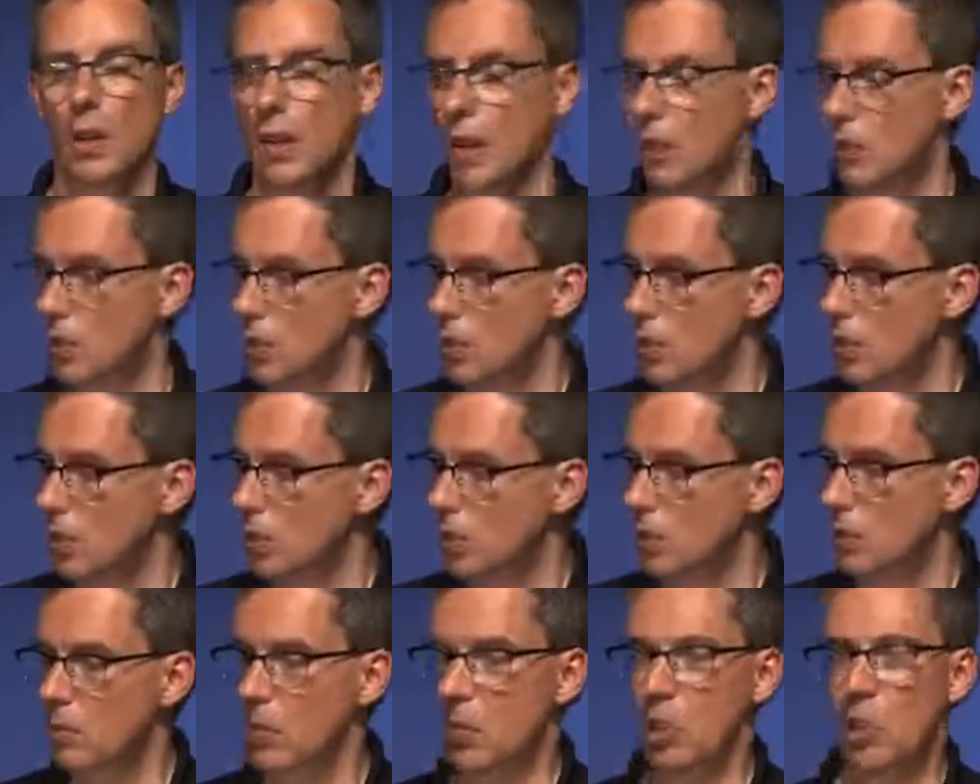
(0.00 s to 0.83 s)
let's turn
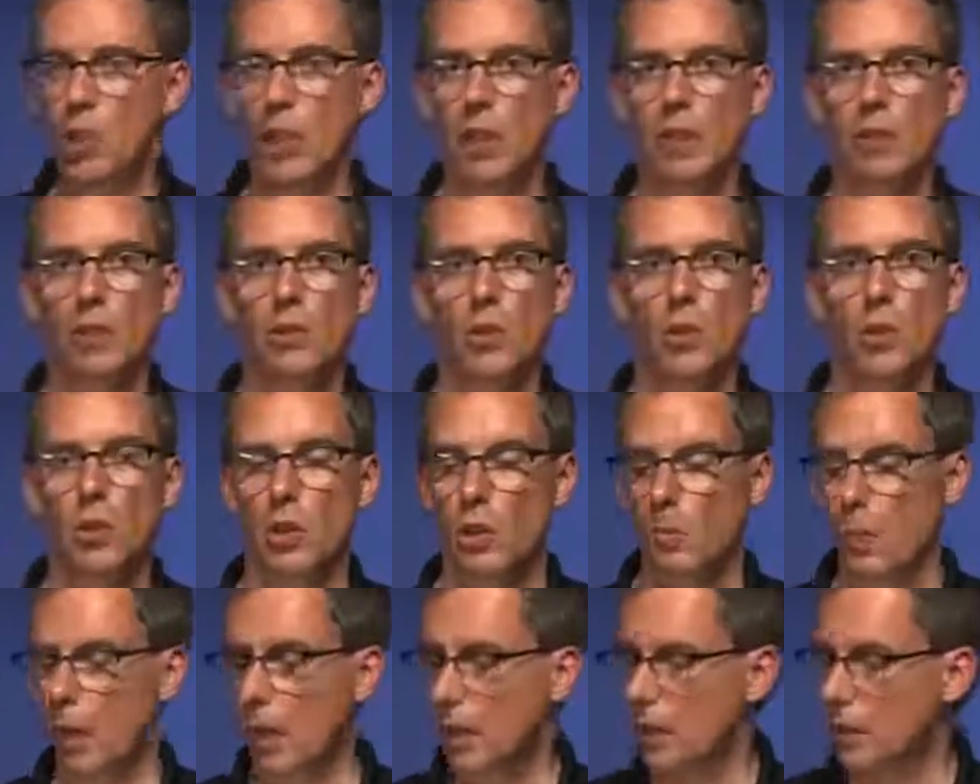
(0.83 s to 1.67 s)
to the machine and talk
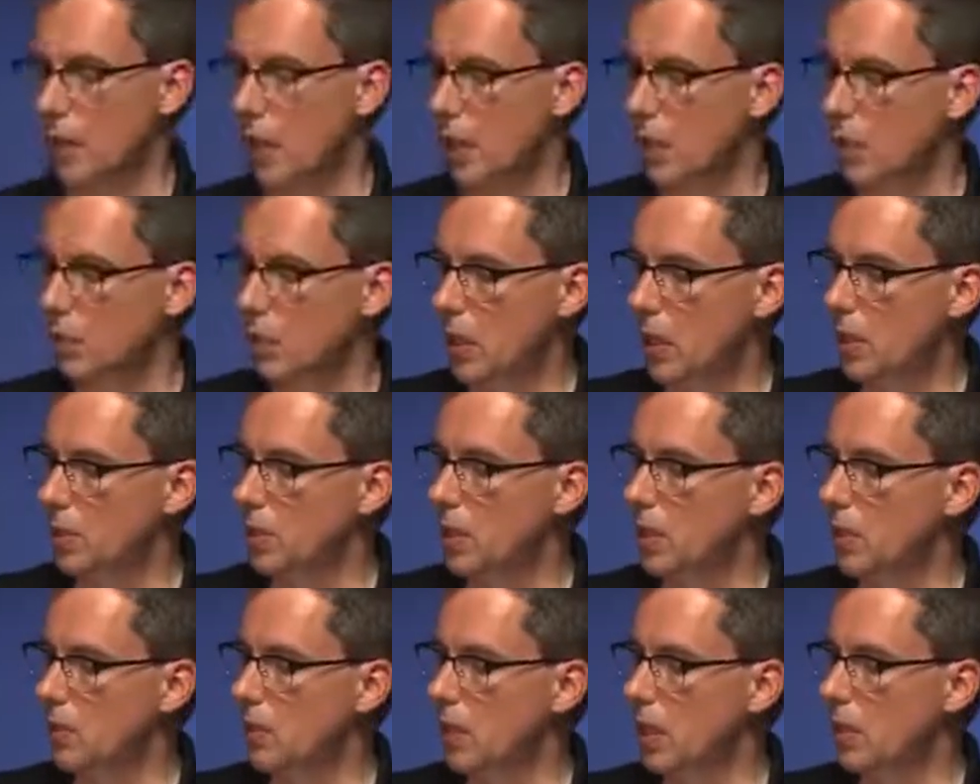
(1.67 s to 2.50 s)
about how we
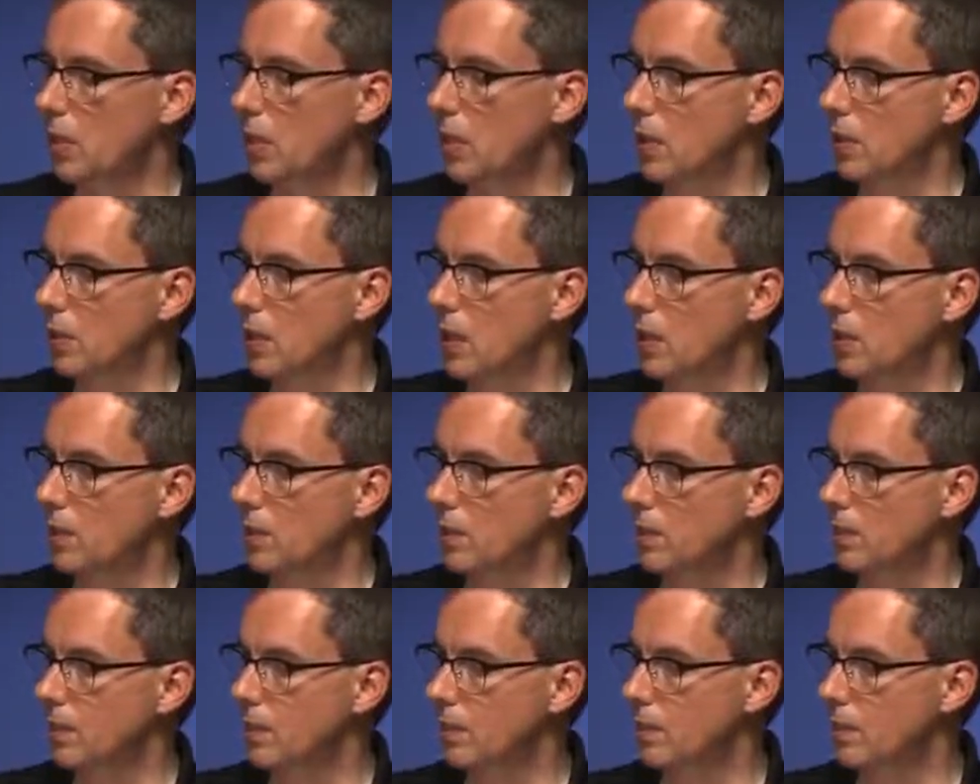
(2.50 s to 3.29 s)
actually set this up.